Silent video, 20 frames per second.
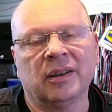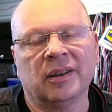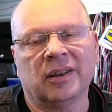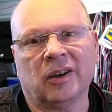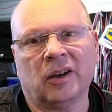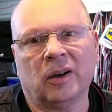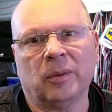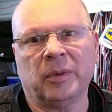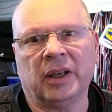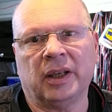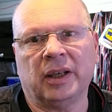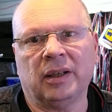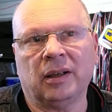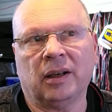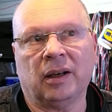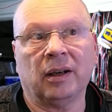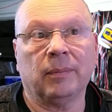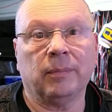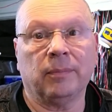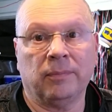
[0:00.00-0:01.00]
You know what I mean?
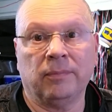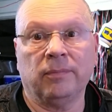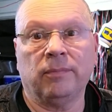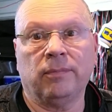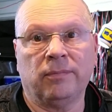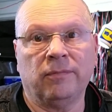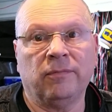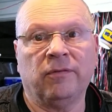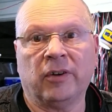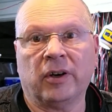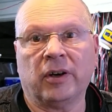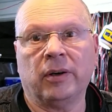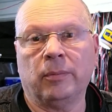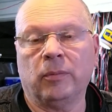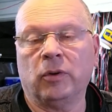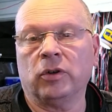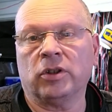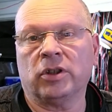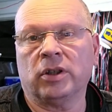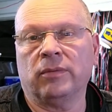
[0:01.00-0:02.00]
I'm very
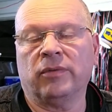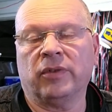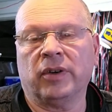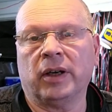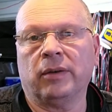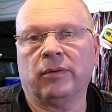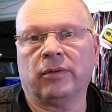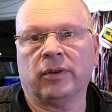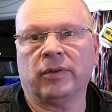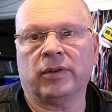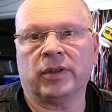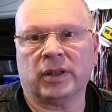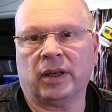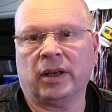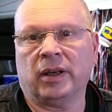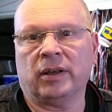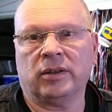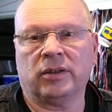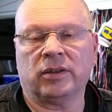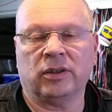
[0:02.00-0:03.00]
much in favour of
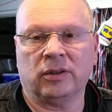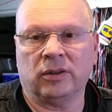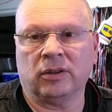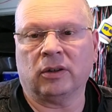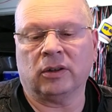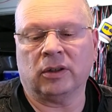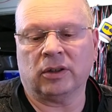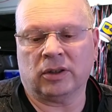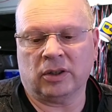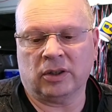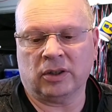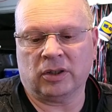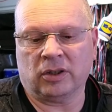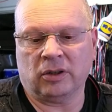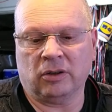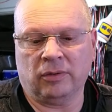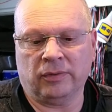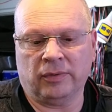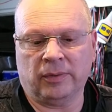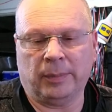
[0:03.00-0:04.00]
science and knowledge and
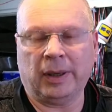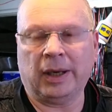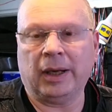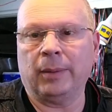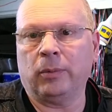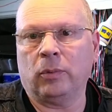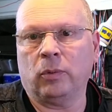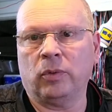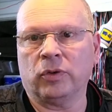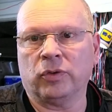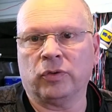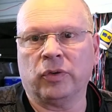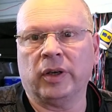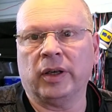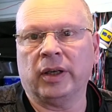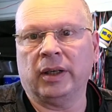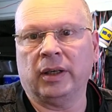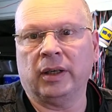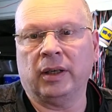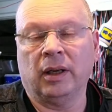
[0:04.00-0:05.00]
stuff. The Bible was
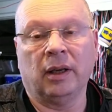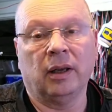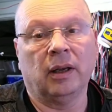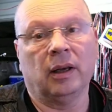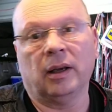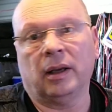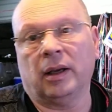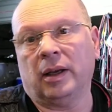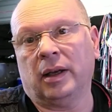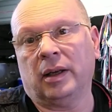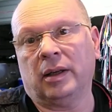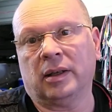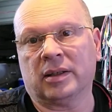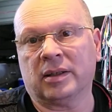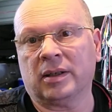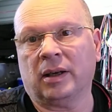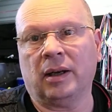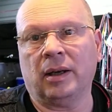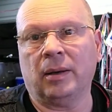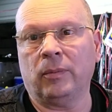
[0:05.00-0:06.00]
written in a
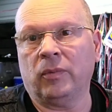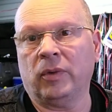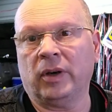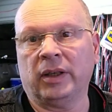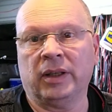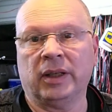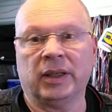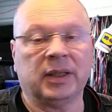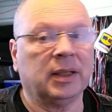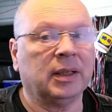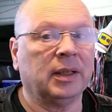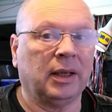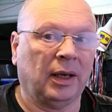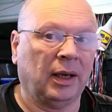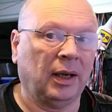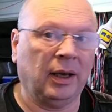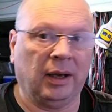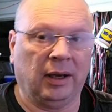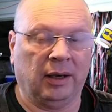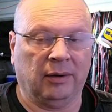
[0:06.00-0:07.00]
time when they didn't
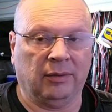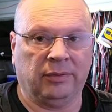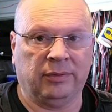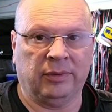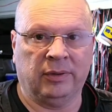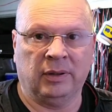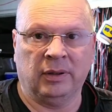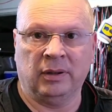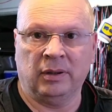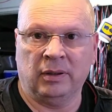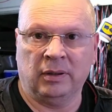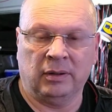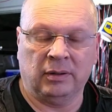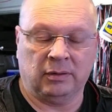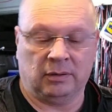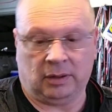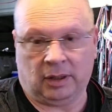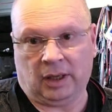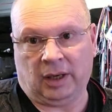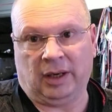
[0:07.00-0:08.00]
have
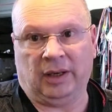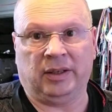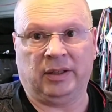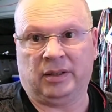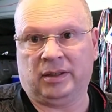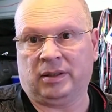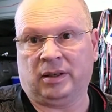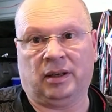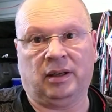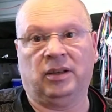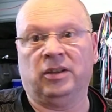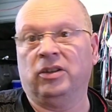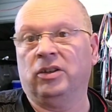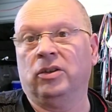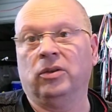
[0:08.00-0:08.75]
Einstein,